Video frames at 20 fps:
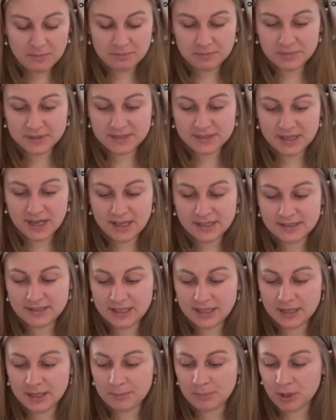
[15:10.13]
besides
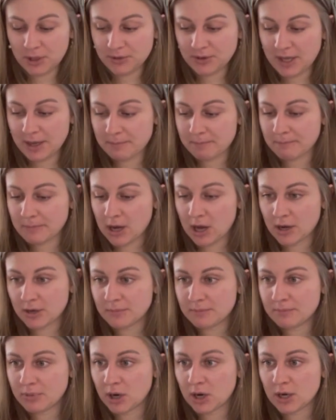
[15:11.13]
taking apart that
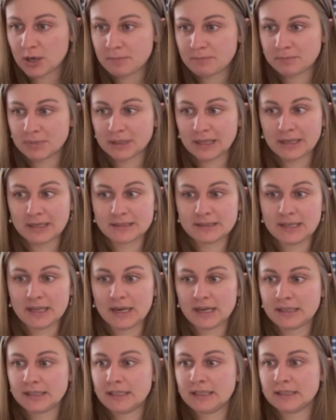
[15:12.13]
bottom part, but like I said,
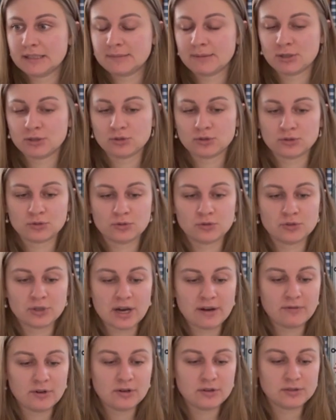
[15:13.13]
I need a special
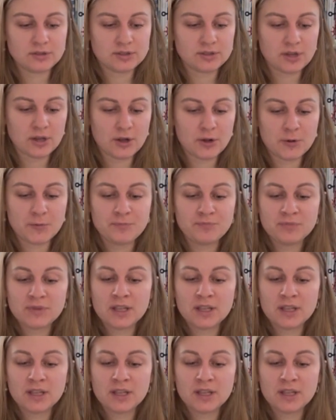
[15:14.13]
screwdriver, so